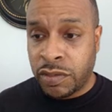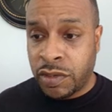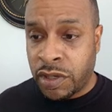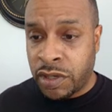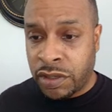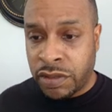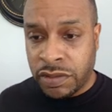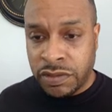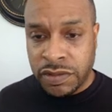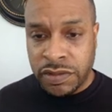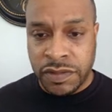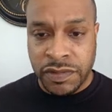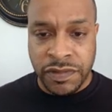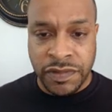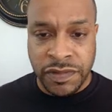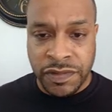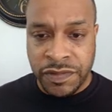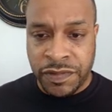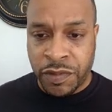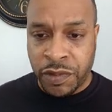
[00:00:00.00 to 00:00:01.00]
well,
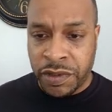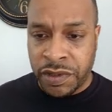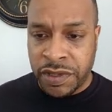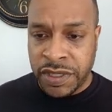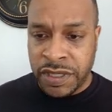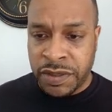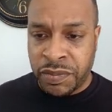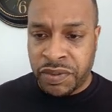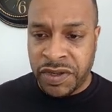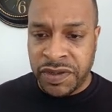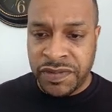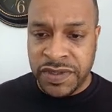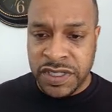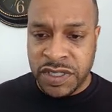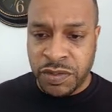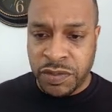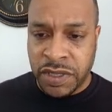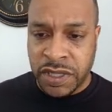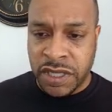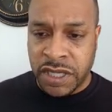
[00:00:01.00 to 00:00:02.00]
for the
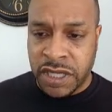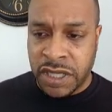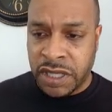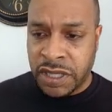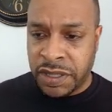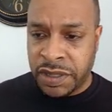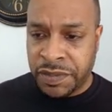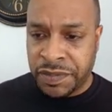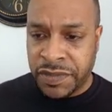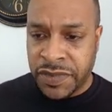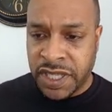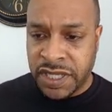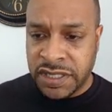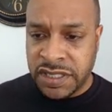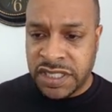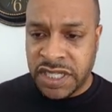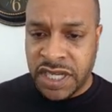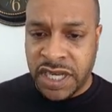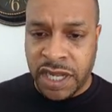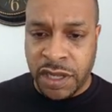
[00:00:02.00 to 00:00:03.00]
previous one,
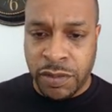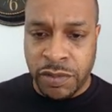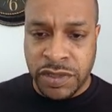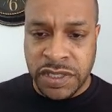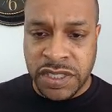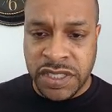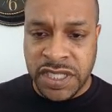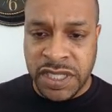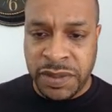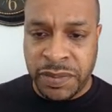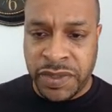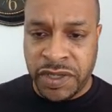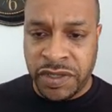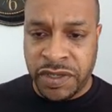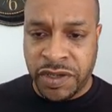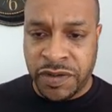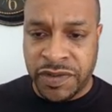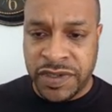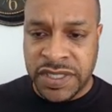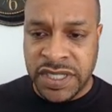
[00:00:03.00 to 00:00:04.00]
JEDI was $10
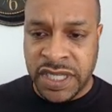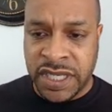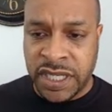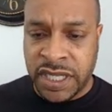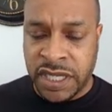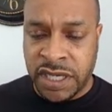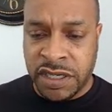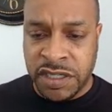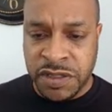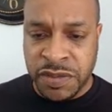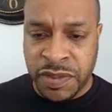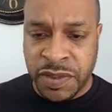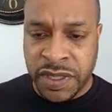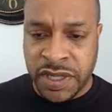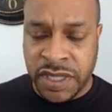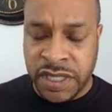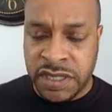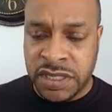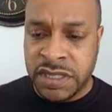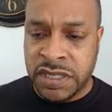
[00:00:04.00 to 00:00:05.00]
billion over 10 years,
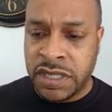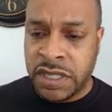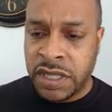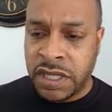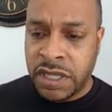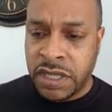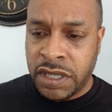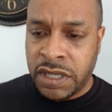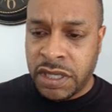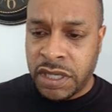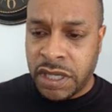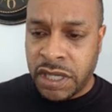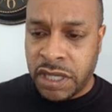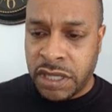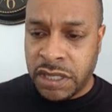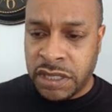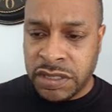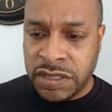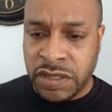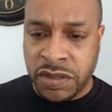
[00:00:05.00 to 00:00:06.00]
but this
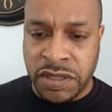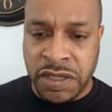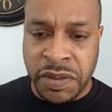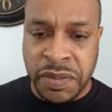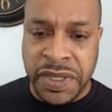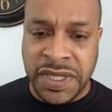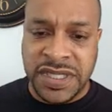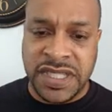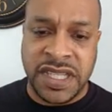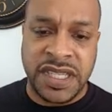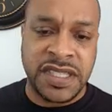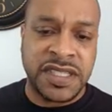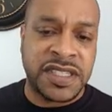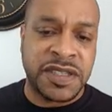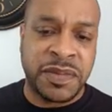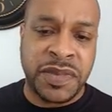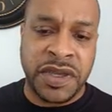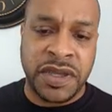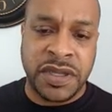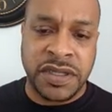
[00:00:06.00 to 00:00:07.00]
is going to be
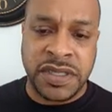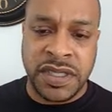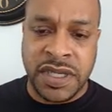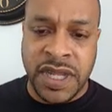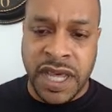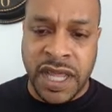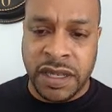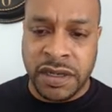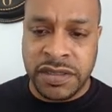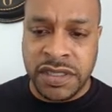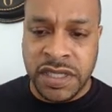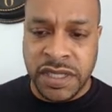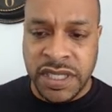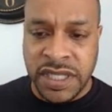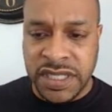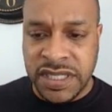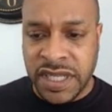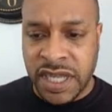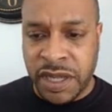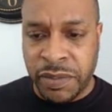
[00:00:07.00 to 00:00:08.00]
tens of billions of dollars to
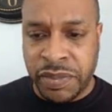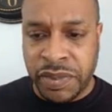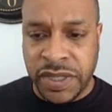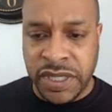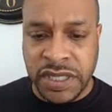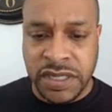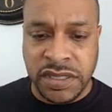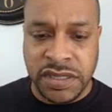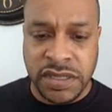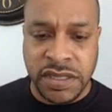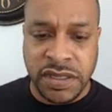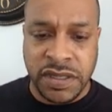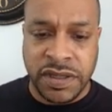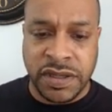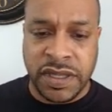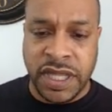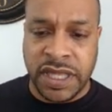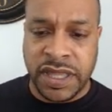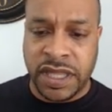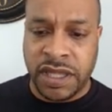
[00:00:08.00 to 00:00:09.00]
these companies
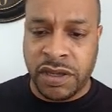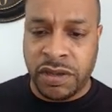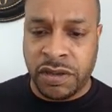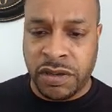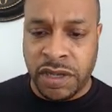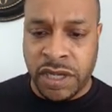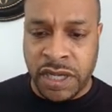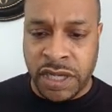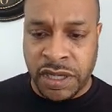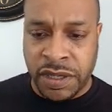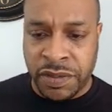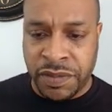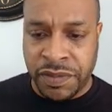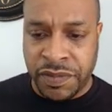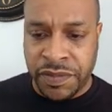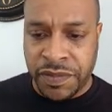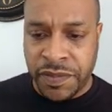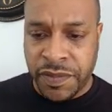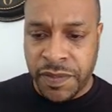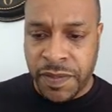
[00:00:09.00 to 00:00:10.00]
that they'll
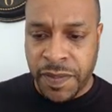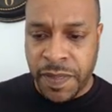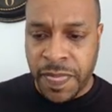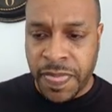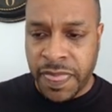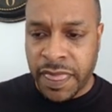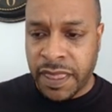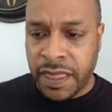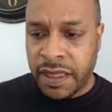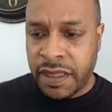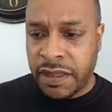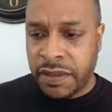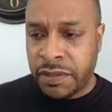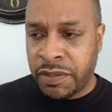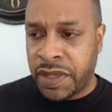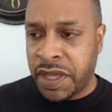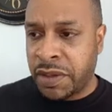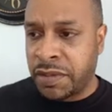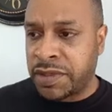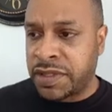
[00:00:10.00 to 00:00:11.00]

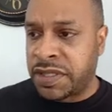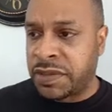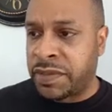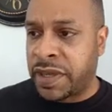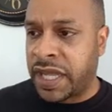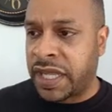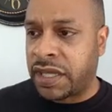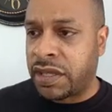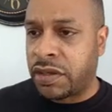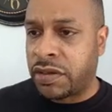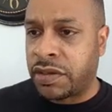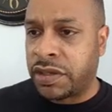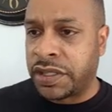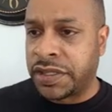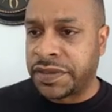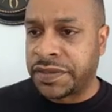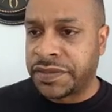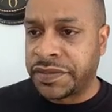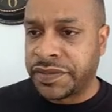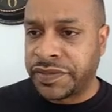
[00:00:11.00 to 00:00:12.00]
be able to bank
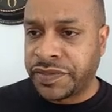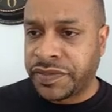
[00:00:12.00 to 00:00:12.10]
on.